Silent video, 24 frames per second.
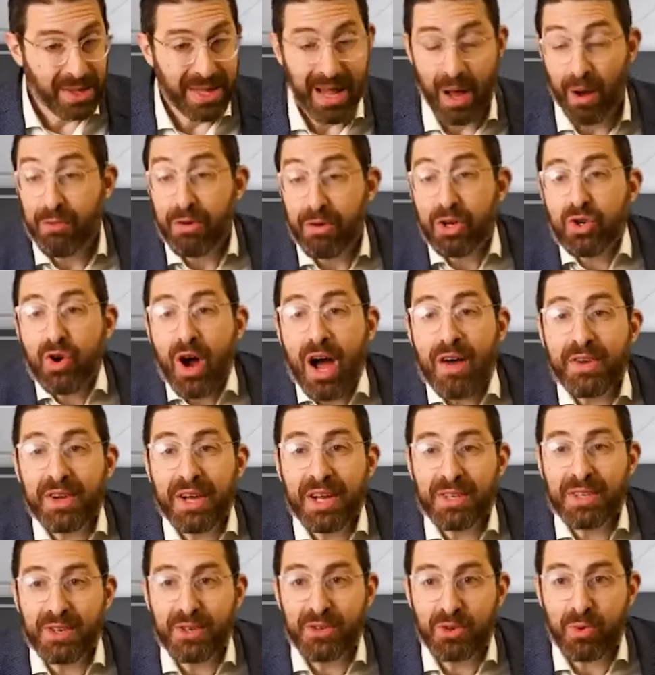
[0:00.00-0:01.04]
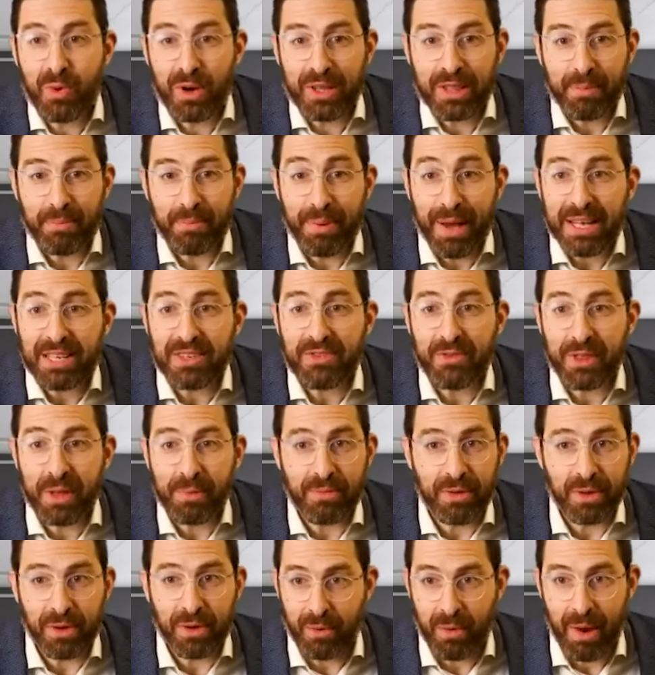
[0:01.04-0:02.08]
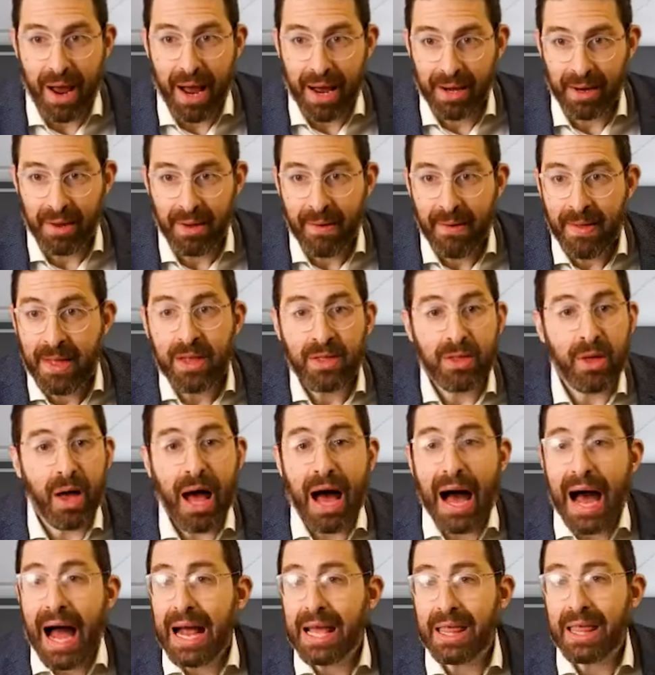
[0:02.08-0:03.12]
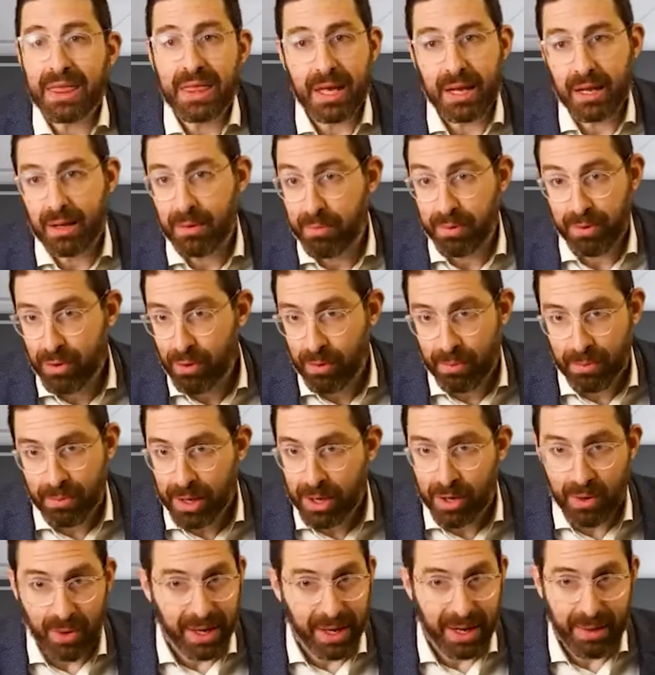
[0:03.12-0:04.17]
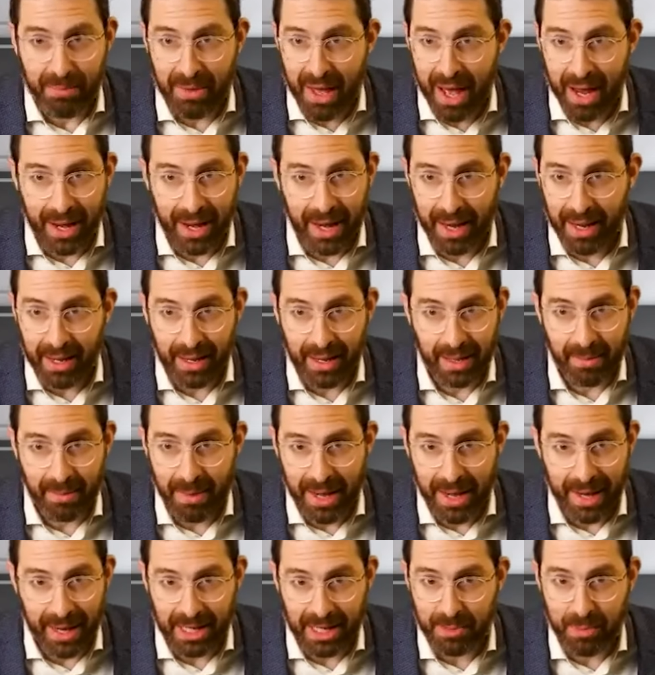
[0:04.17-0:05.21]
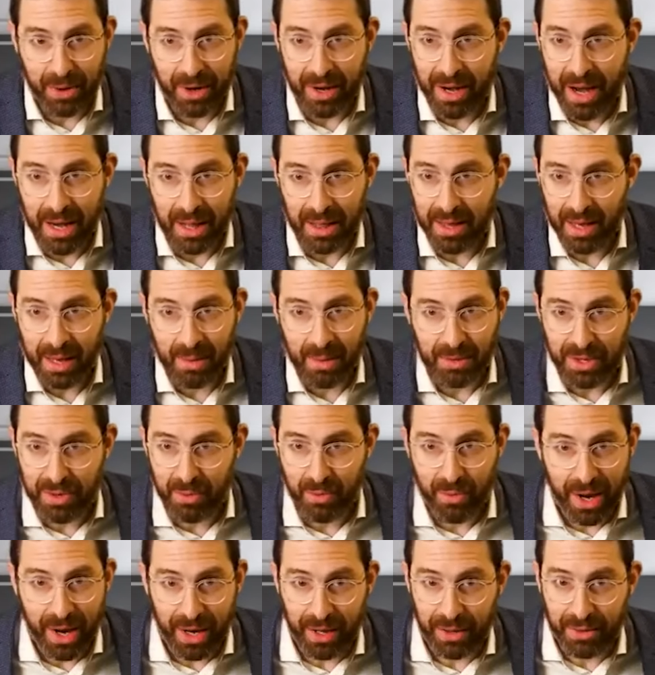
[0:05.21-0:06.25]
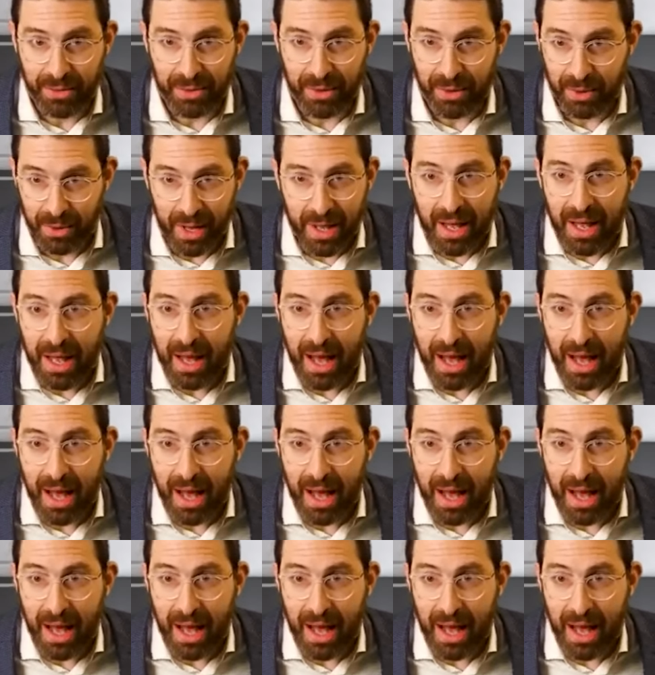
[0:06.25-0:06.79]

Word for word: now, if you're driving your kids because you want the best for them, then great. The, I think between me and you, again, I'm not an I'm not an expert in anything. I'm just a regular dude.